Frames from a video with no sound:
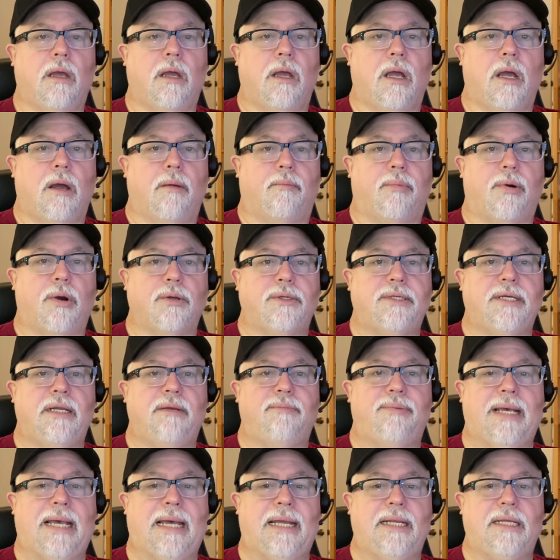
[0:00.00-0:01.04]
Protein
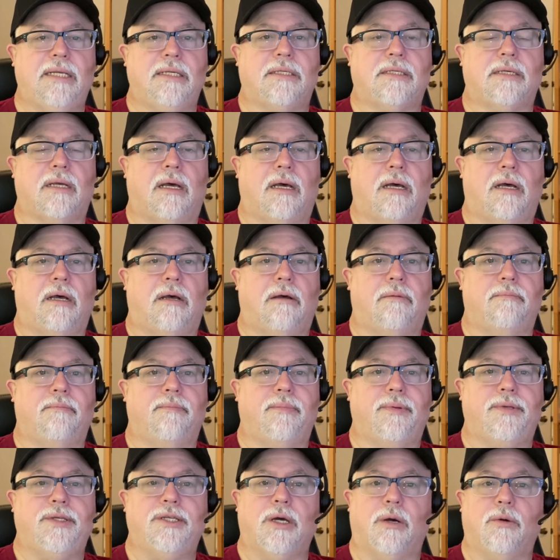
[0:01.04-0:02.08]
patties,
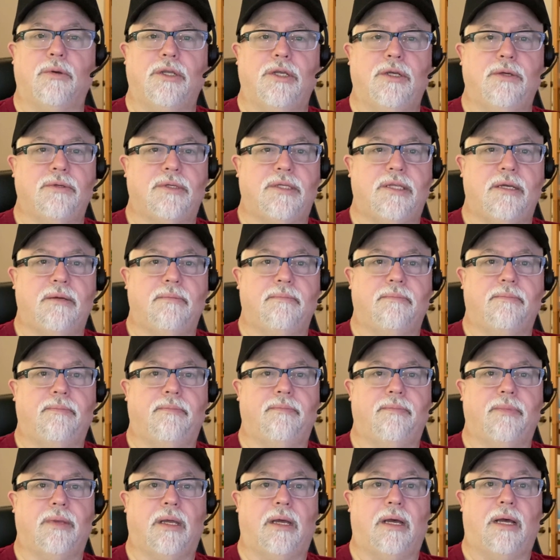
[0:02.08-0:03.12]
don't use them.
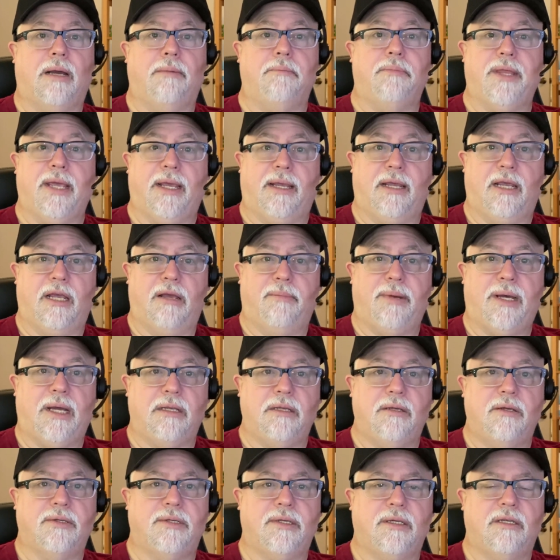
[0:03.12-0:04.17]
I'm thinking about
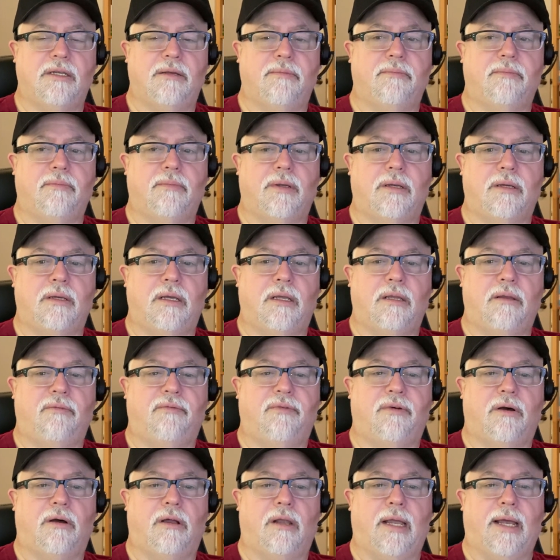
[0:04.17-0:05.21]
using them in the
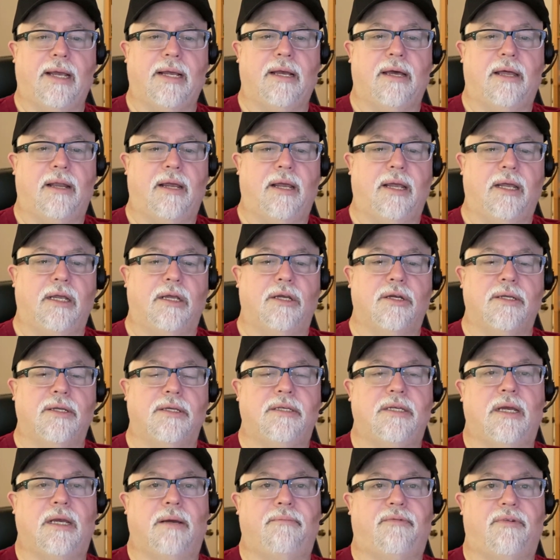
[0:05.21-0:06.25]
fall. I got a good
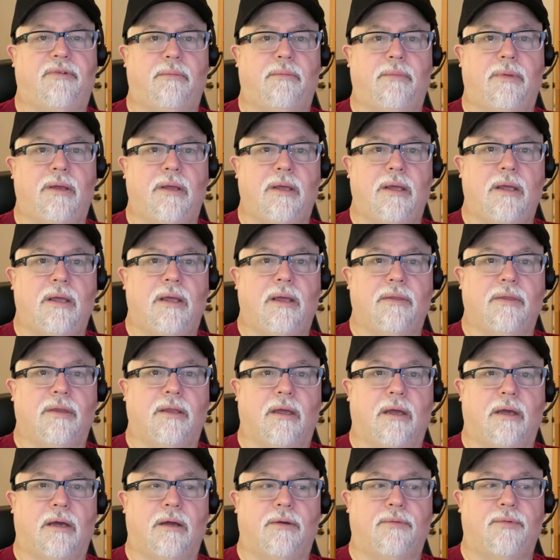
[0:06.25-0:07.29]
tip from
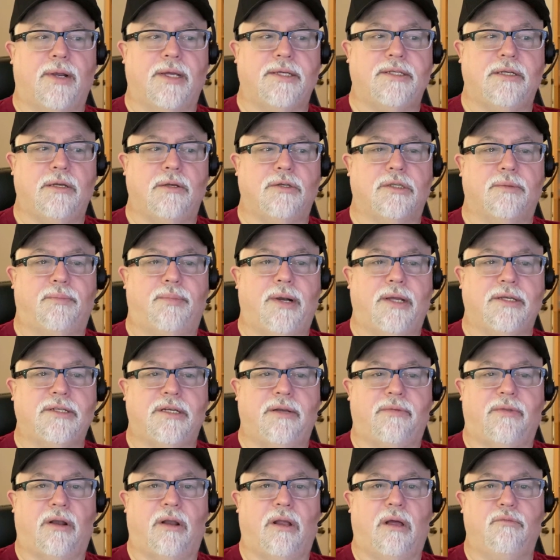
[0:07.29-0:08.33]
Rusty, who's the
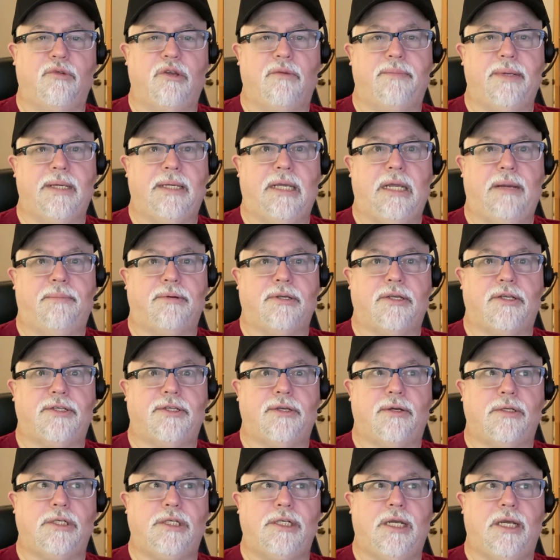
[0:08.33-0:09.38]
president of the Longview Beekeepers
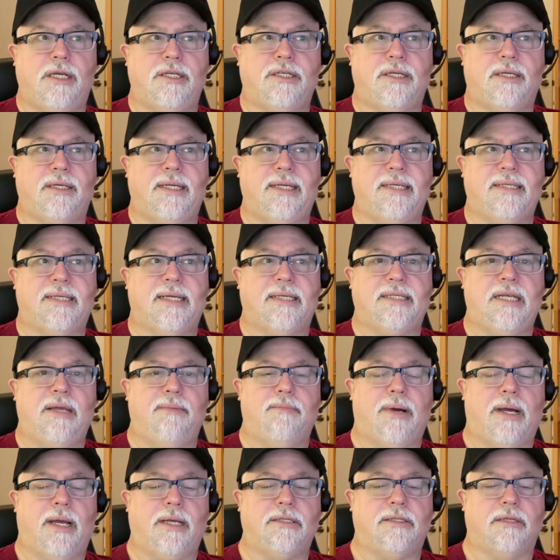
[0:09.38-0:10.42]
Association. He says he
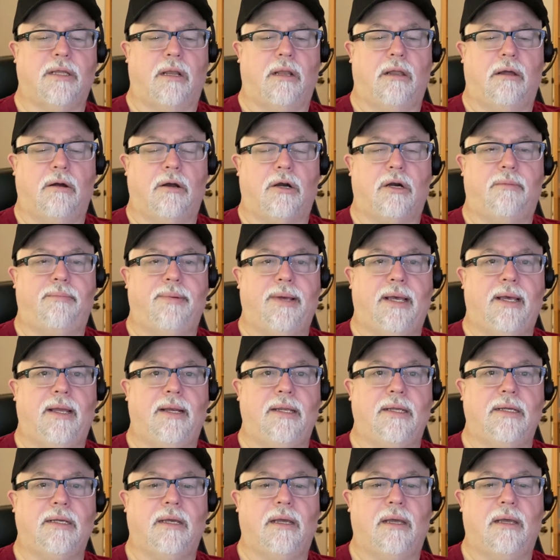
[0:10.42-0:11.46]
buys the longer
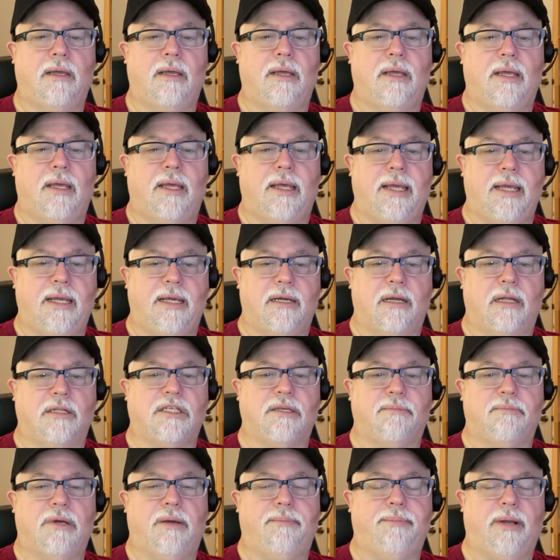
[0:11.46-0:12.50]
patty. He cuts
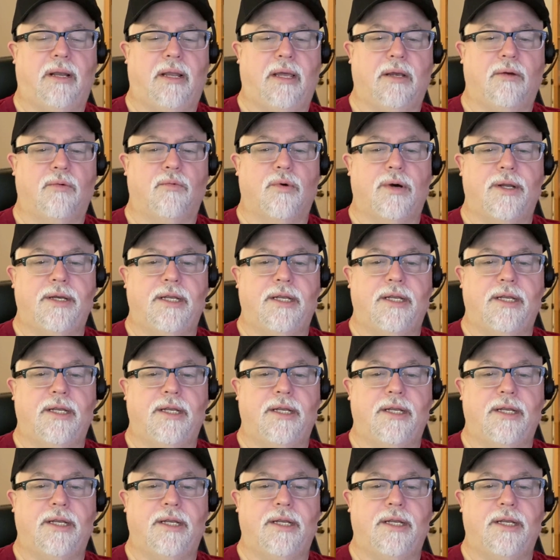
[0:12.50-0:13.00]
them up in like 1